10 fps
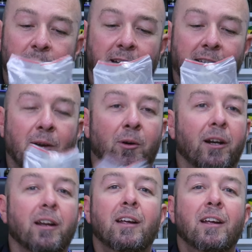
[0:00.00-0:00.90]
But you know
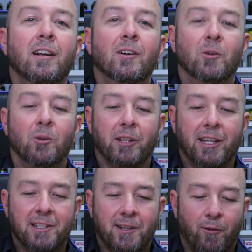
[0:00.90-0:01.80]
what? All the
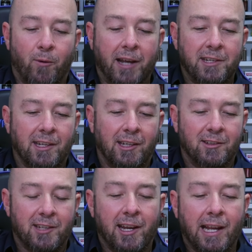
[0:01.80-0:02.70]
years of harassing
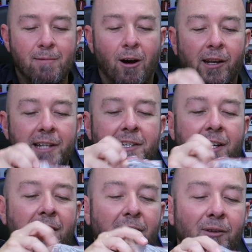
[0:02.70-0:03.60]
you, saying, come on, let's
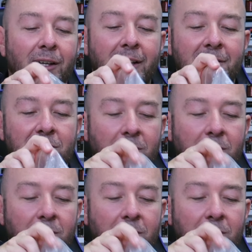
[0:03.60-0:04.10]
get into it, let's